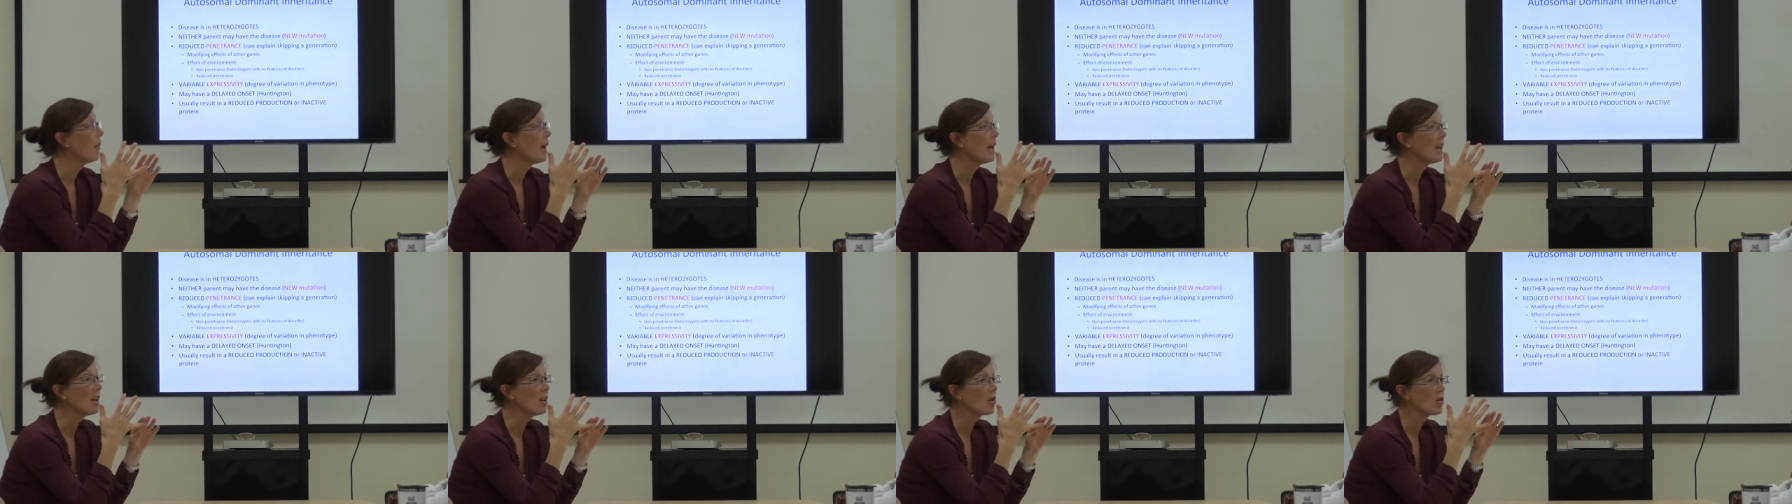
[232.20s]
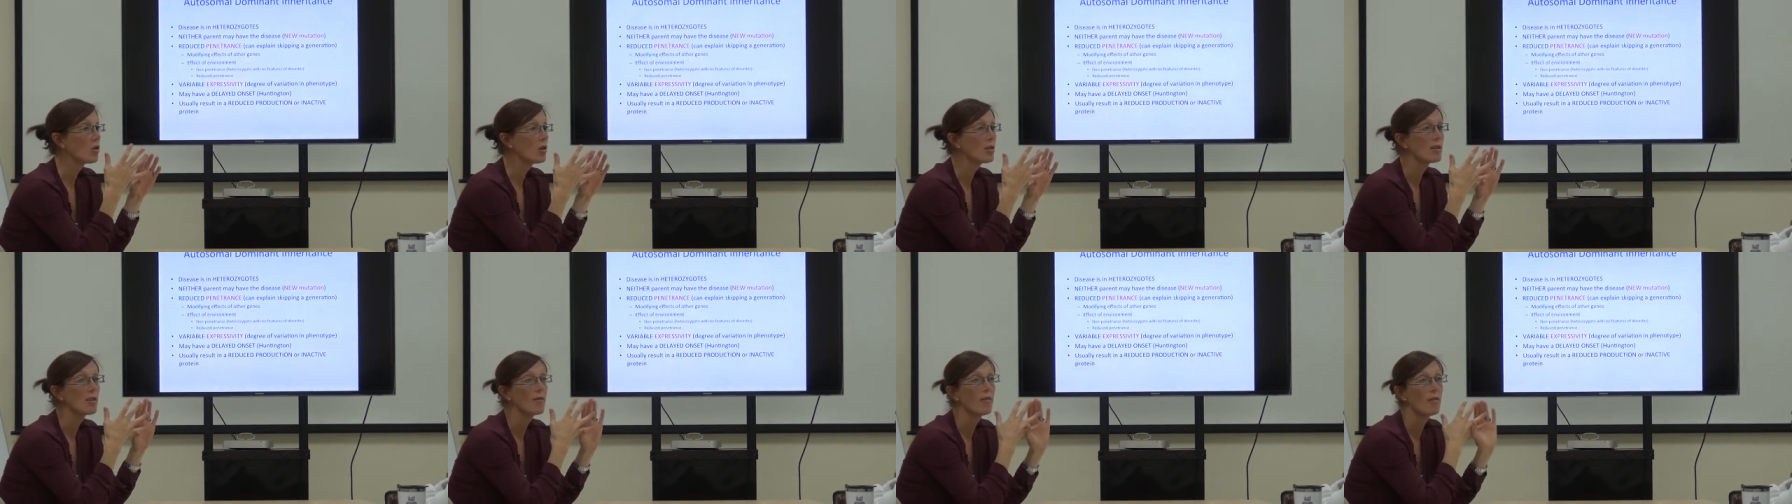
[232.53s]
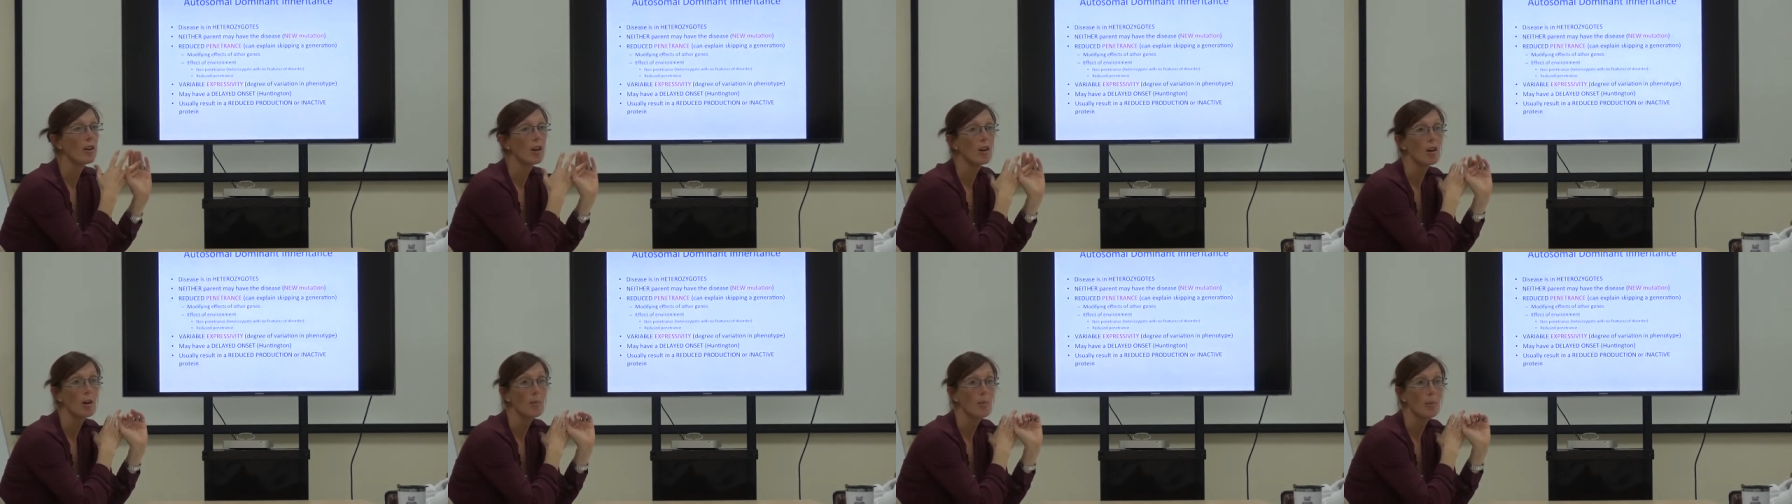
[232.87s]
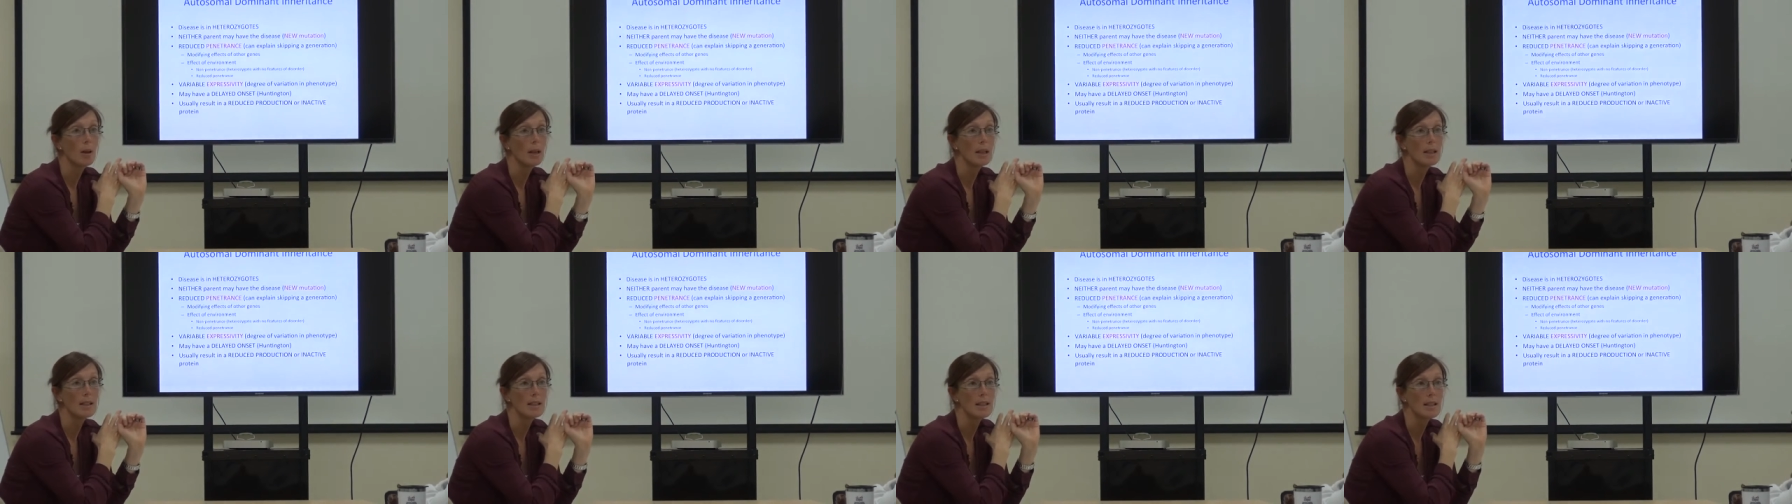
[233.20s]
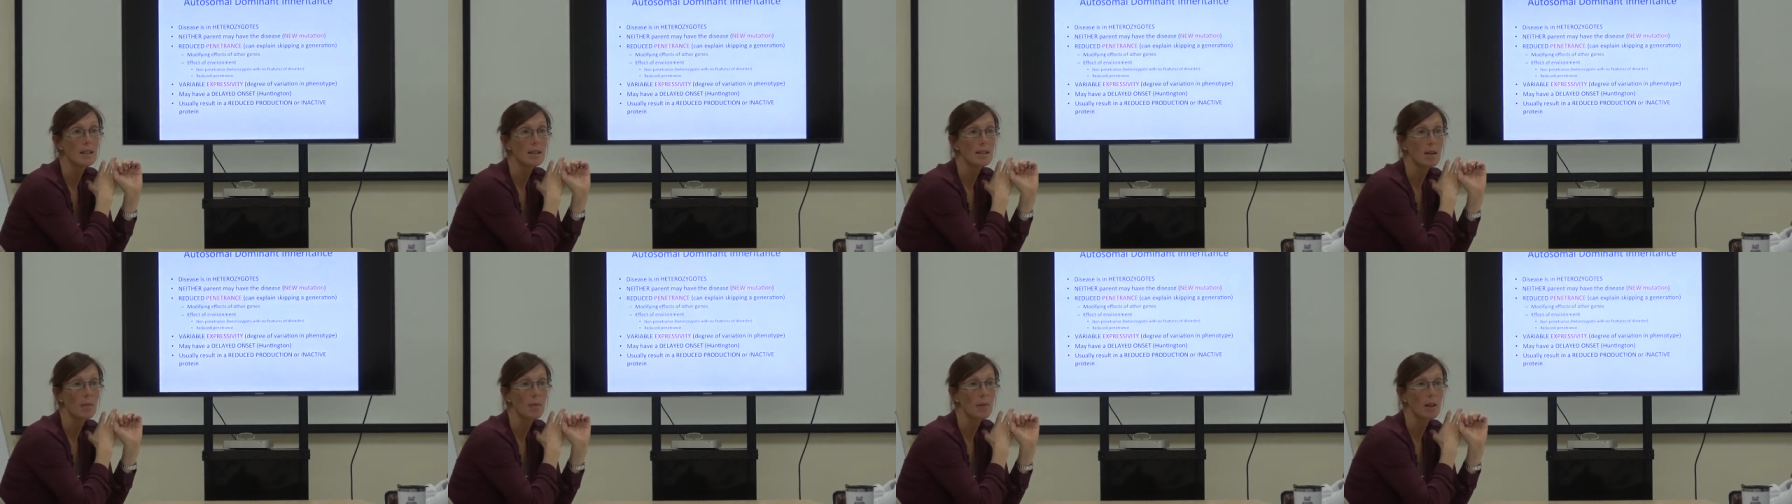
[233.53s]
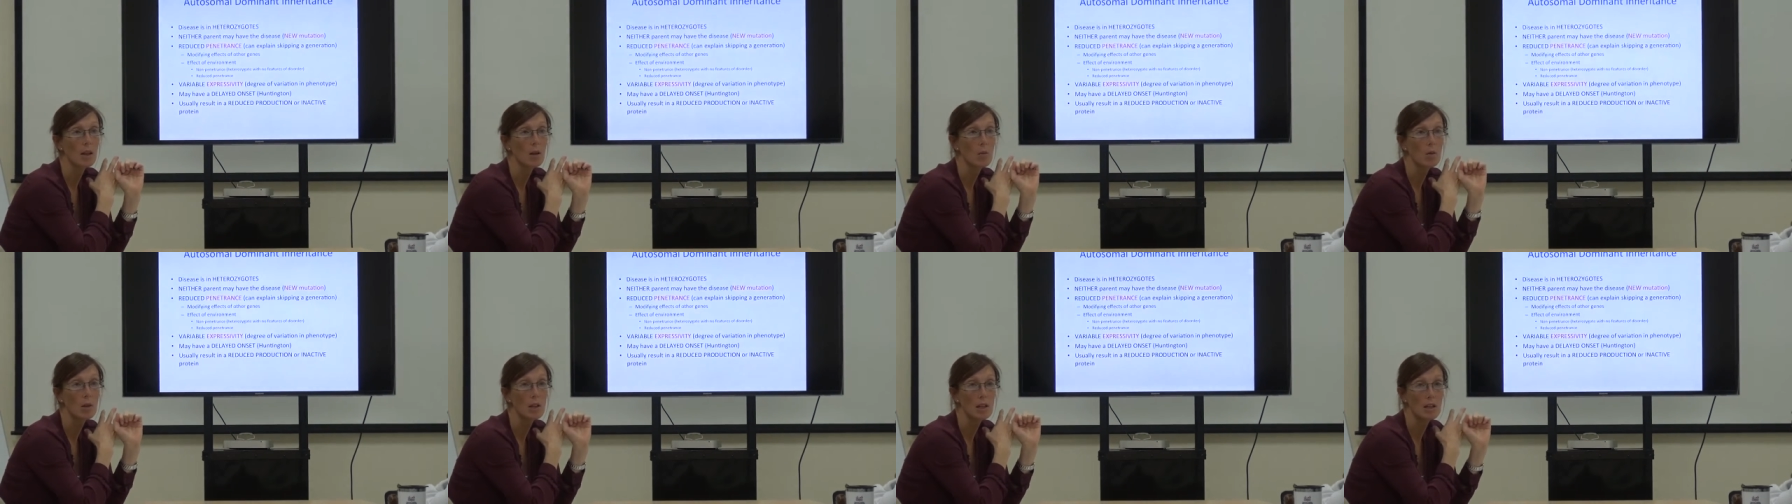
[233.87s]
penetrance and variability is
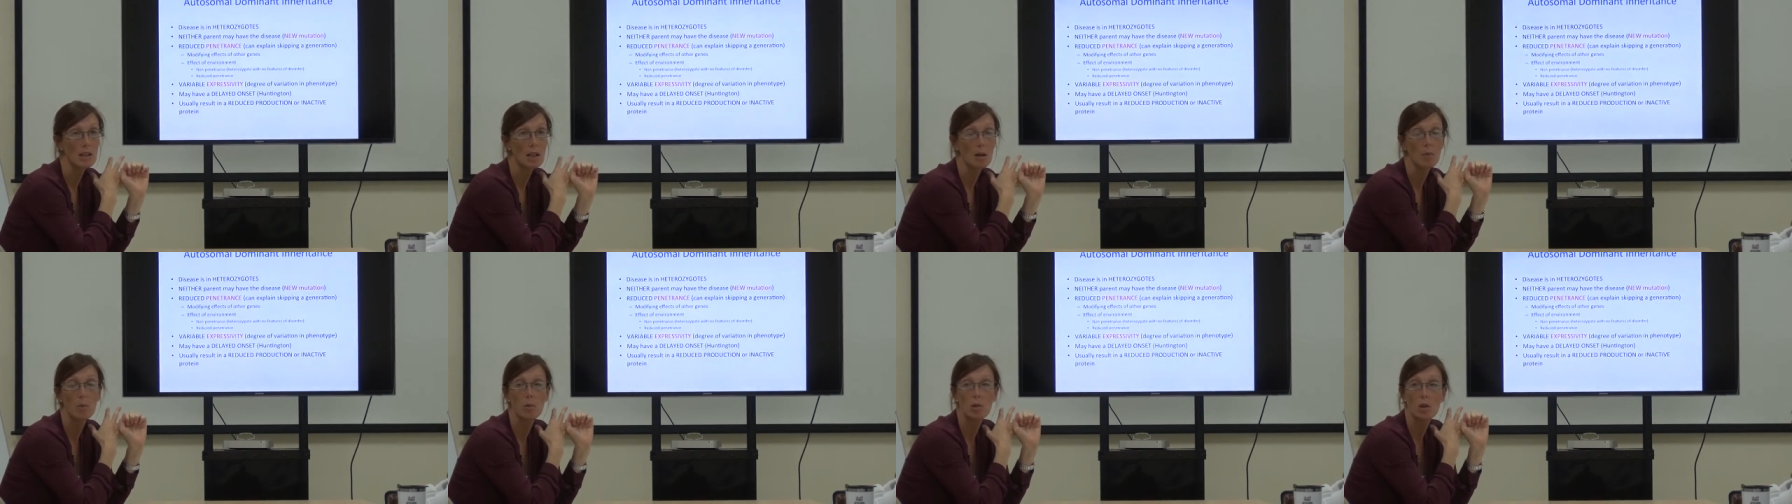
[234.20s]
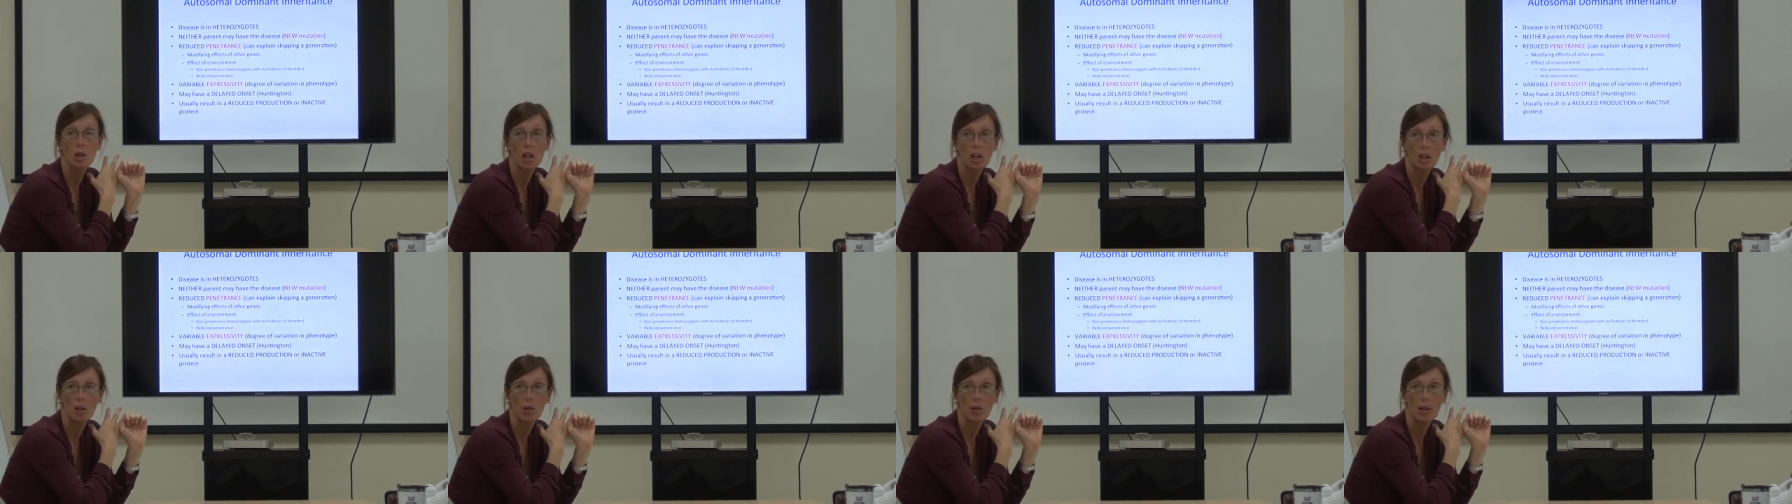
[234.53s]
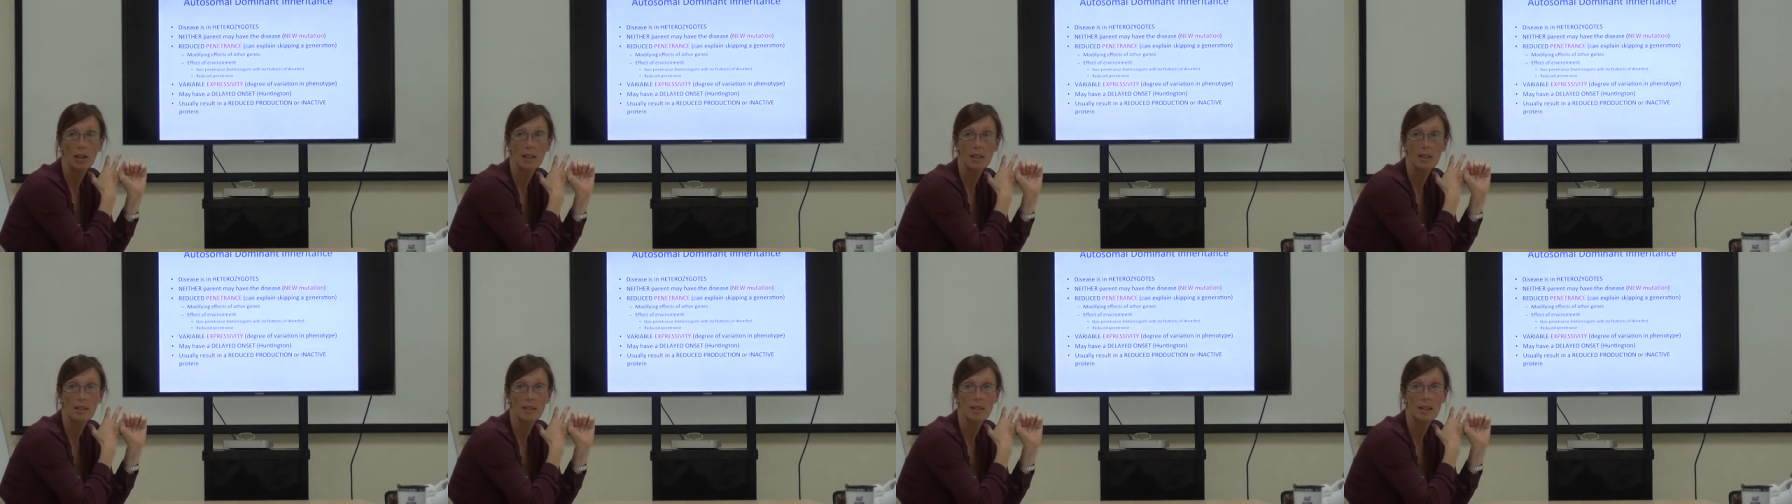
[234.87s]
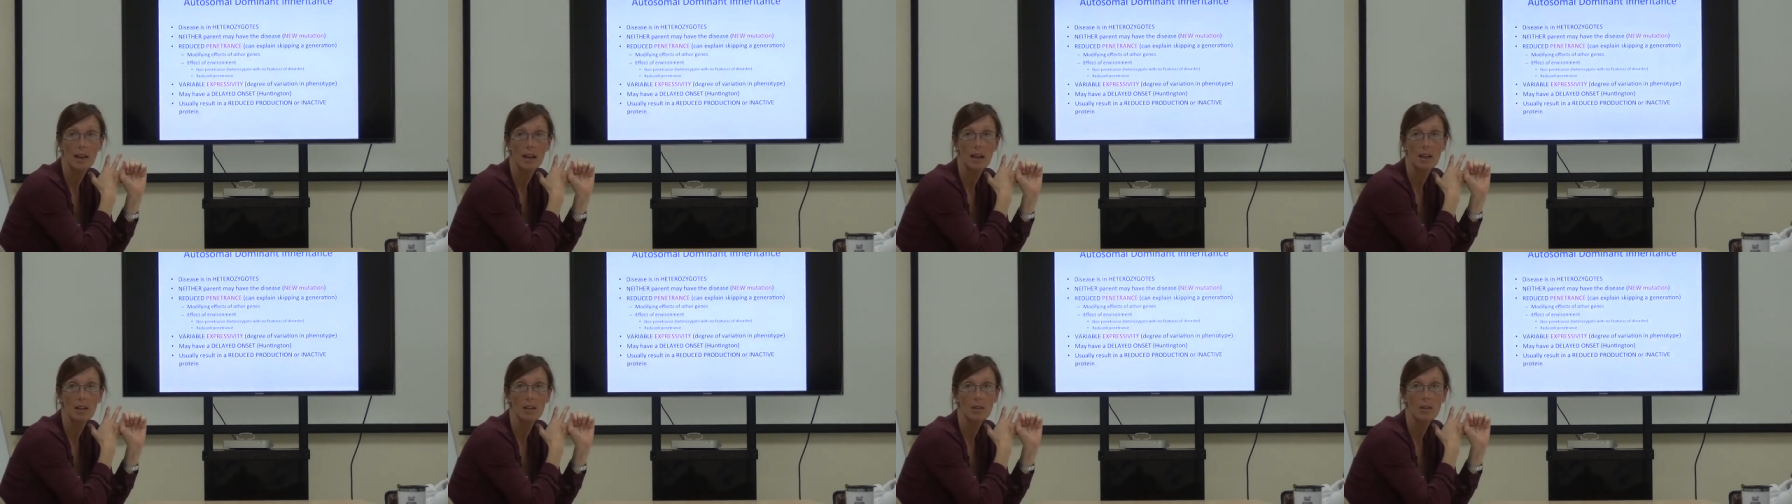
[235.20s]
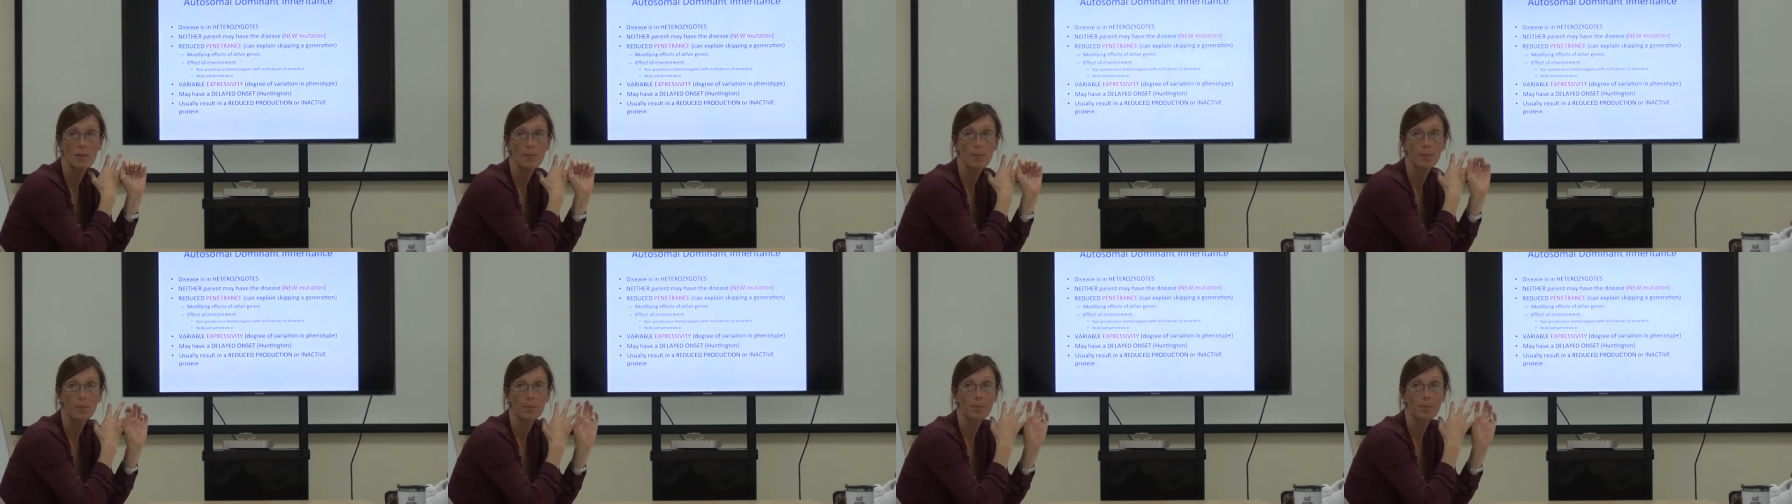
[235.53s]
something I want to double check you understand.